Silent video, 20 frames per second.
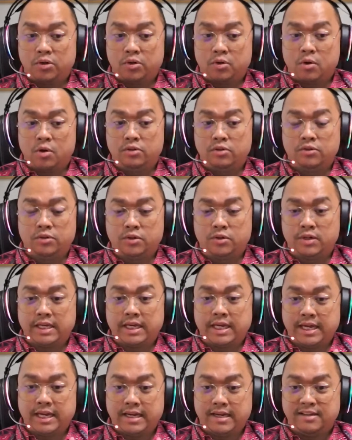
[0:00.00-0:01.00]
be explored
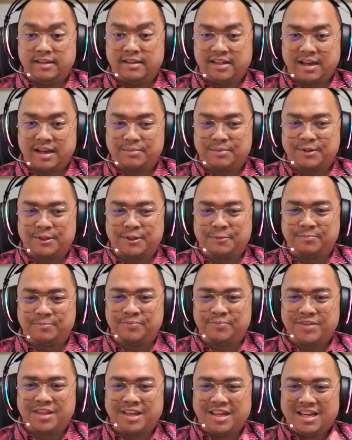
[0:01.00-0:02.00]
also in this
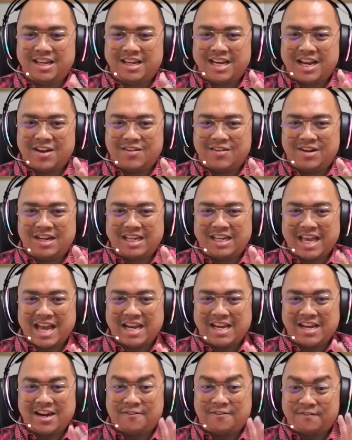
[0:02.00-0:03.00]
chapter.
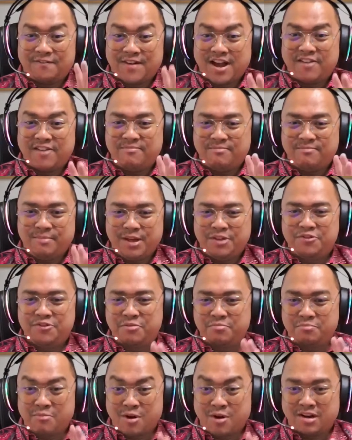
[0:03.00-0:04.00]
Now, again, there are
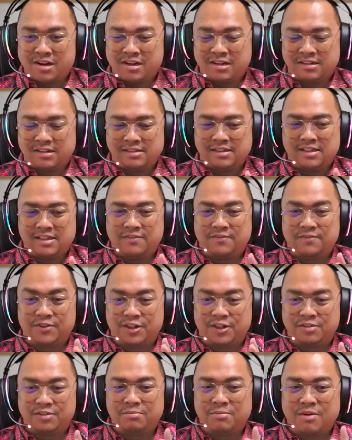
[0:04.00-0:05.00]
5 major
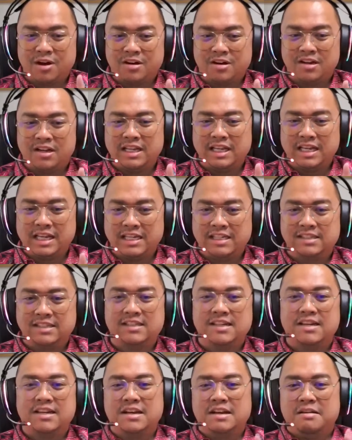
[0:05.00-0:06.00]
models. The first
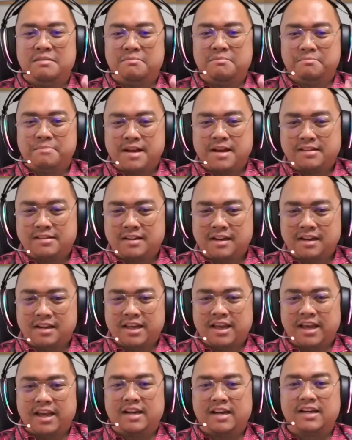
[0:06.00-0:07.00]
model is
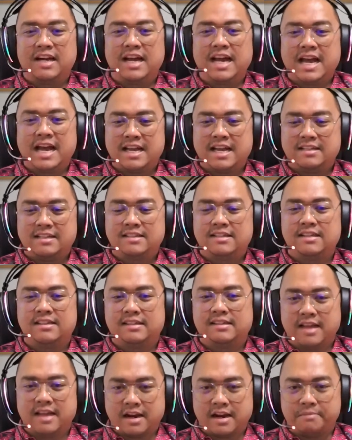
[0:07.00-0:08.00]
pastoral care
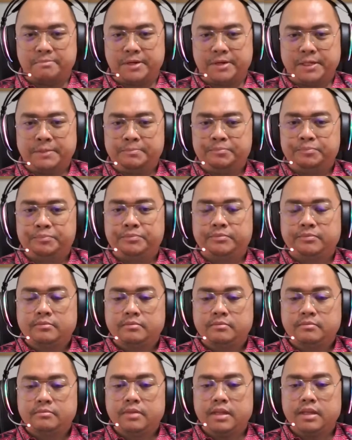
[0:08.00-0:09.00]
as
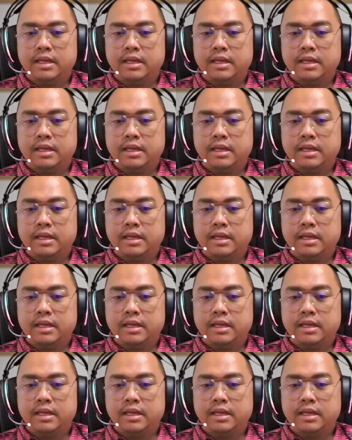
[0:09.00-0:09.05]
therapy.